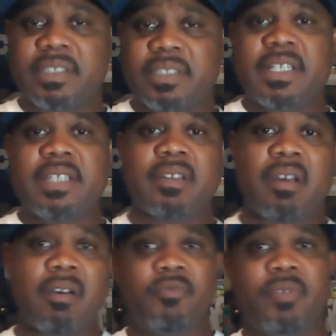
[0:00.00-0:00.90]
the season
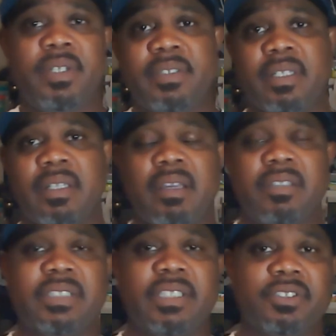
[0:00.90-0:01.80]
off with the
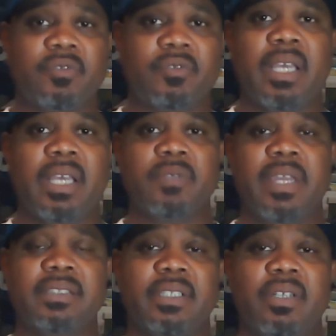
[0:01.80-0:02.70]
Los Angeles Rams. We
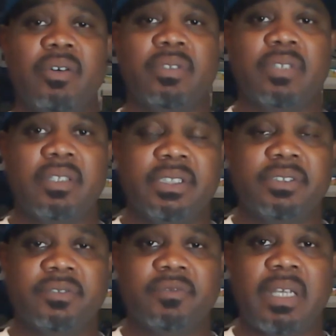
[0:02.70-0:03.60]
actually go to the Los
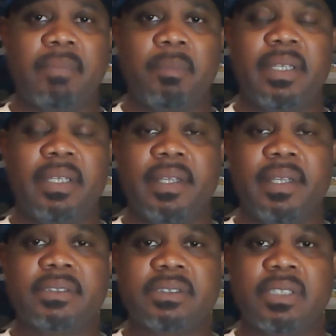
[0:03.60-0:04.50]
Angeles Rams and play
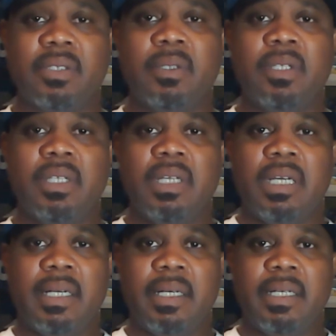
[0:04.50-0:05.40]
there. So
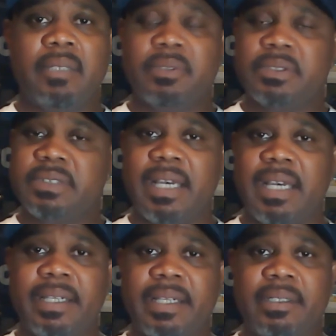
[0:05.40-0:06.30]
we'll see how
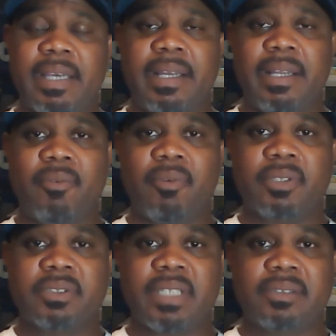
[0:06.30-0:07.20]
that
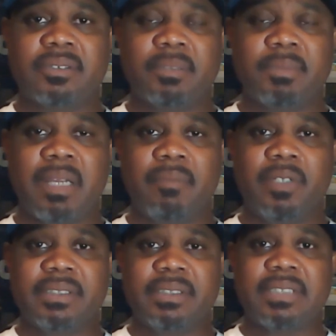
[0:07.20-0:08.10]
works out. So, but I'm
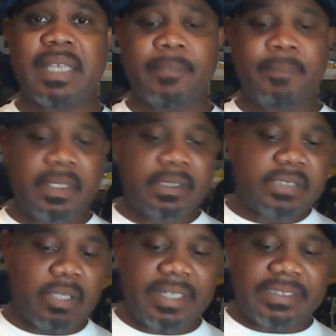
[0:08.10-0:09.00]
really excited.
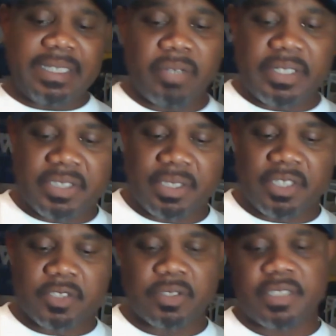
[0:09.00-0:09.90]
So let's get on into this